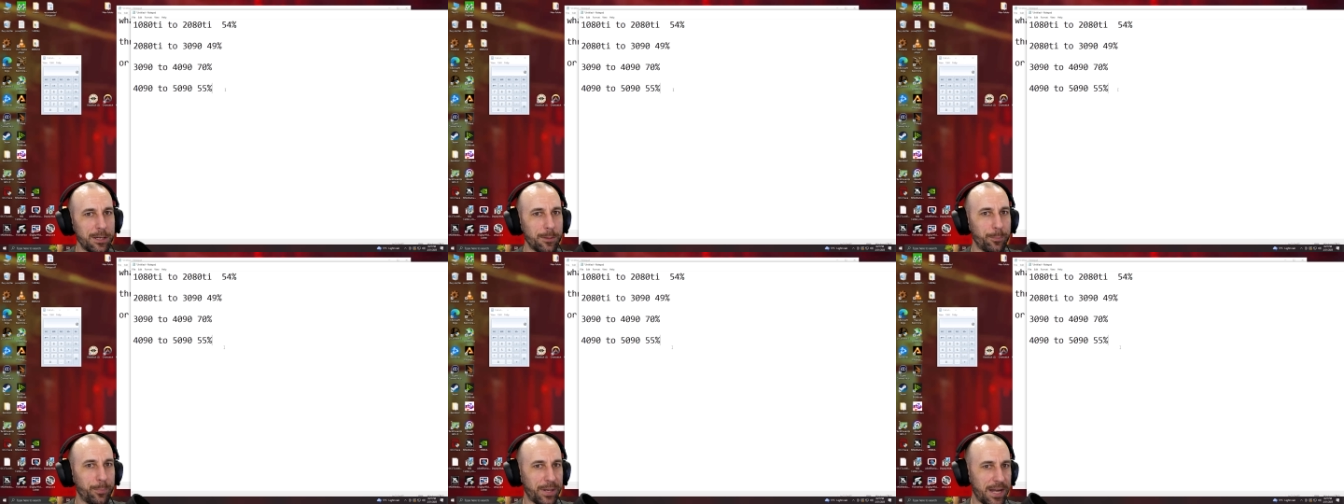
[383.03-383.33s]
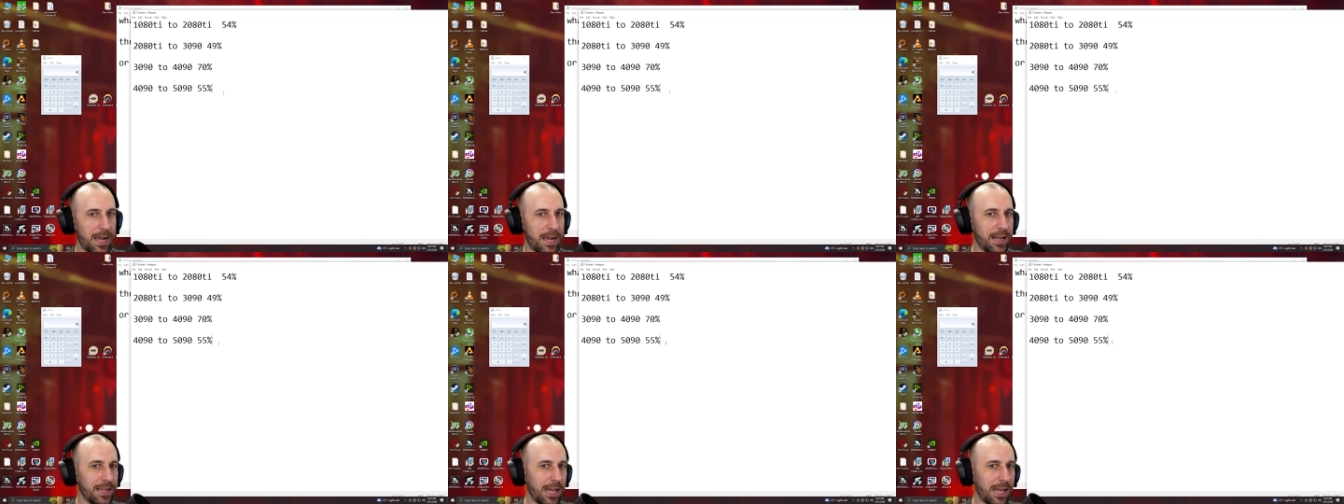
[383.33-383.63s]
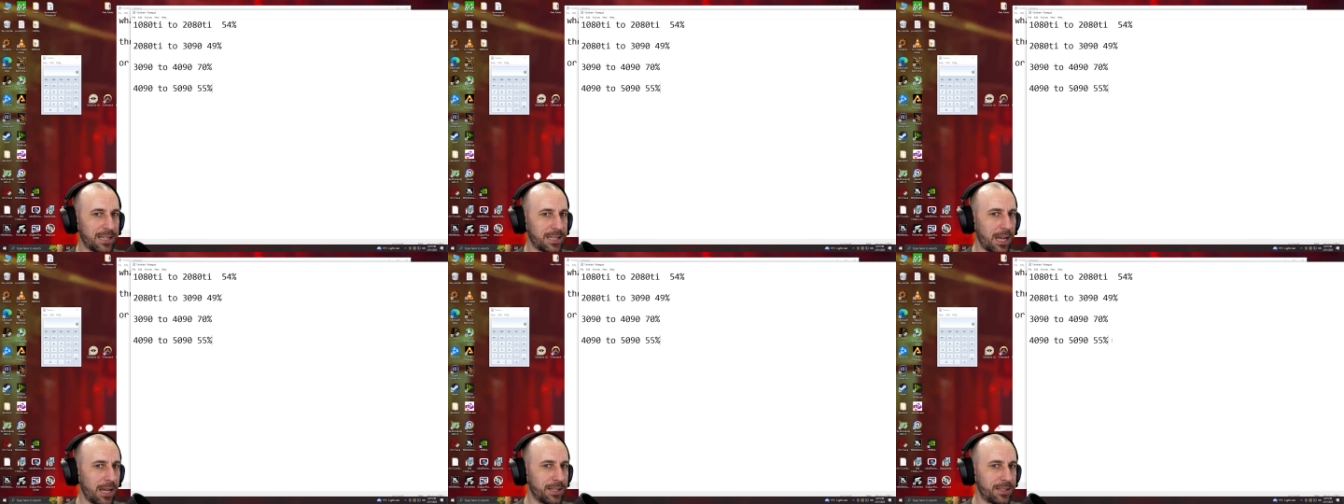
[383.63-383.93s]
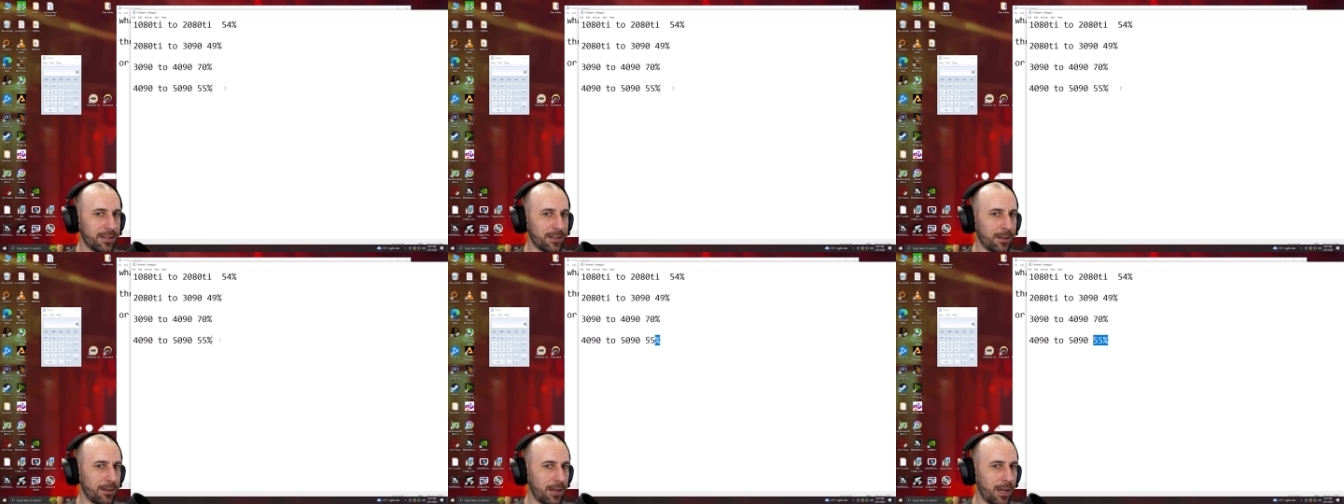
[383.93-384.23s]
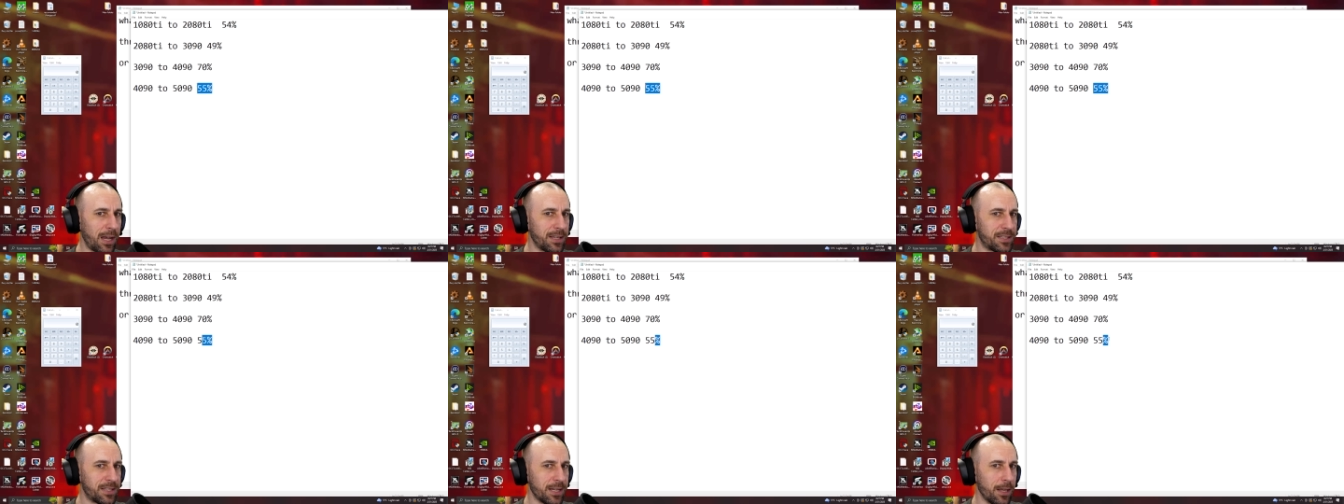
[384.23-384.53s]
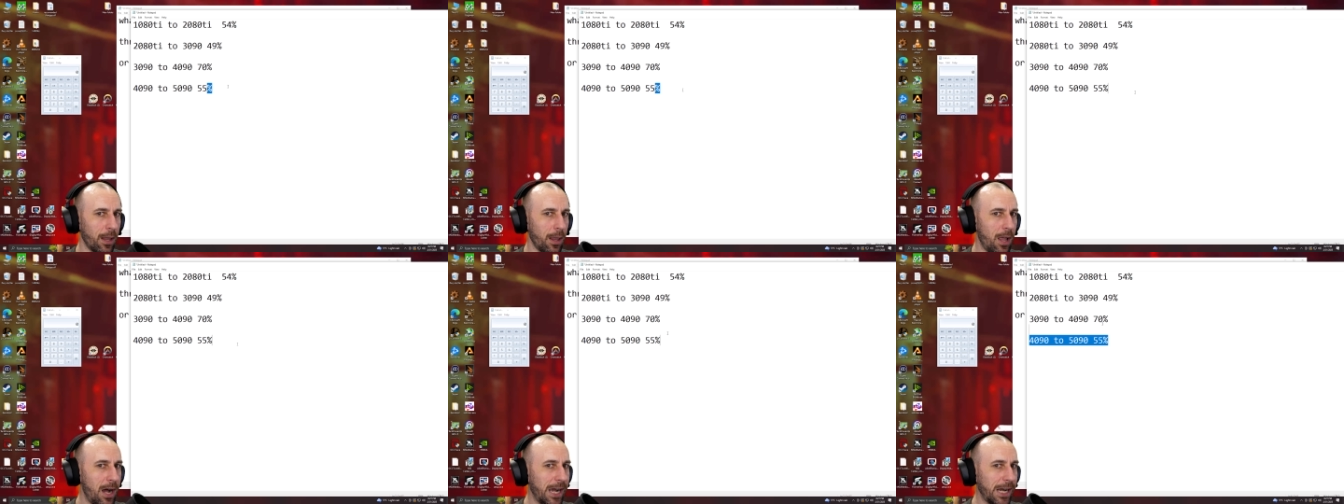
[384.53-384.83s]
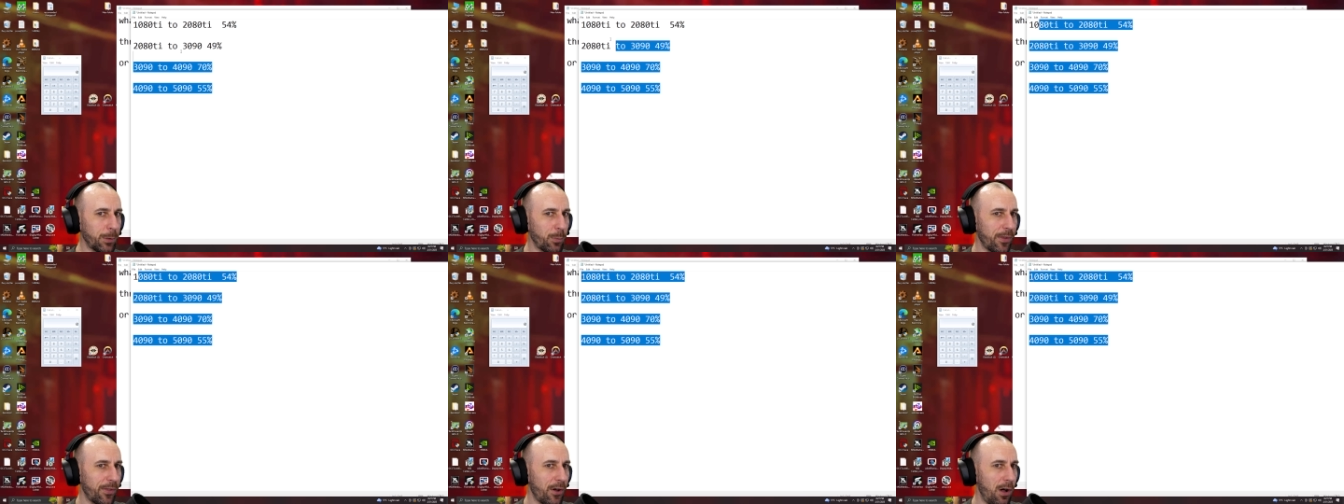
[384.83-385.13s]
But yeah, it's it's it's in
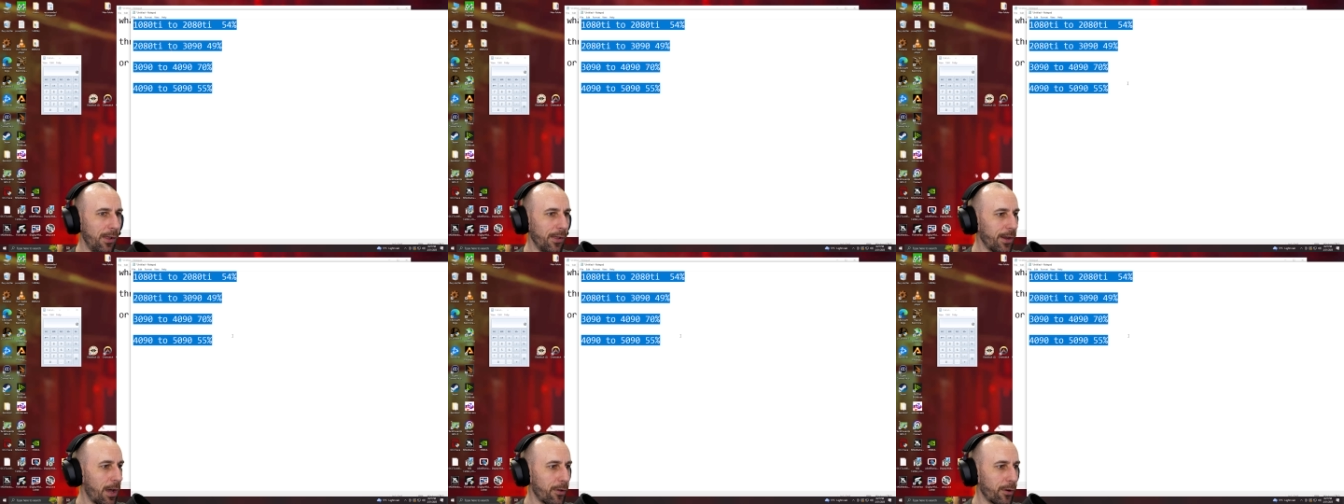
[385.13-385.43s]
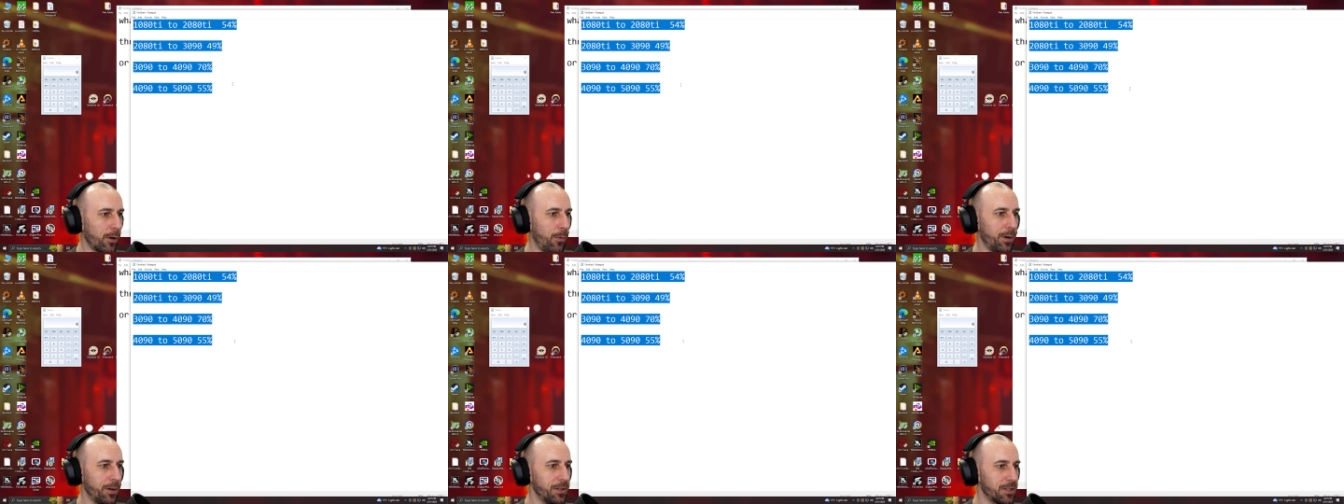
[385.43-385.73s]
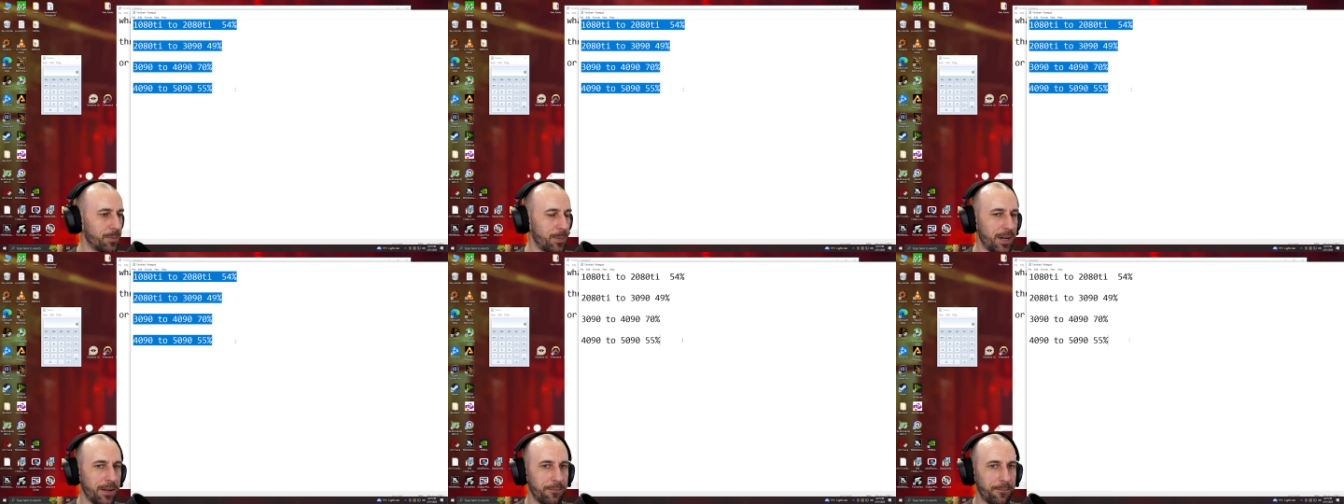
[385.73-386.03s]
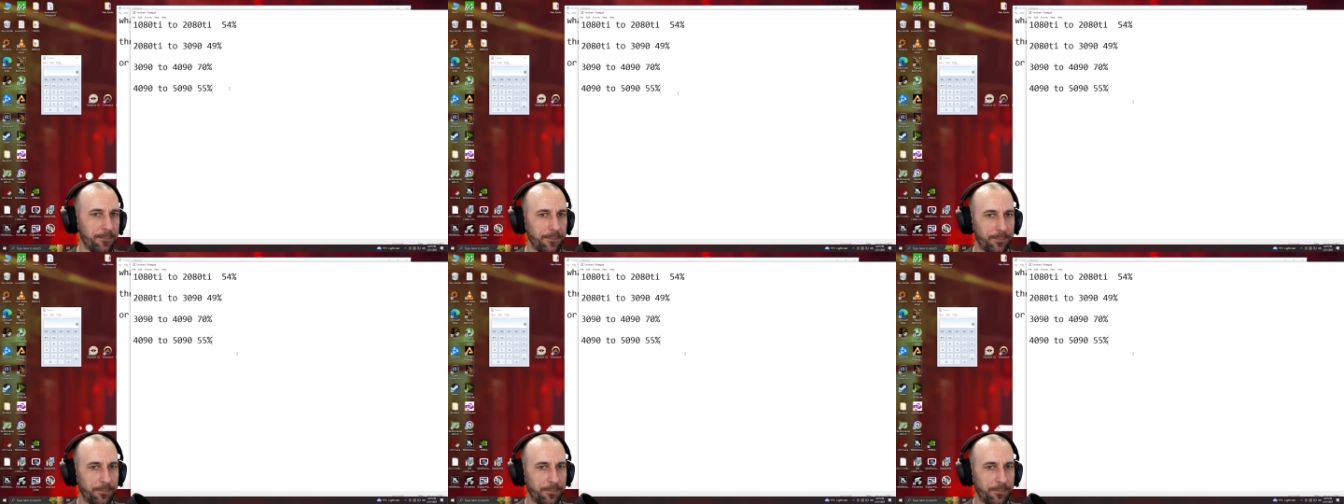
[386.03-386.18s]
line with all the other ones, man.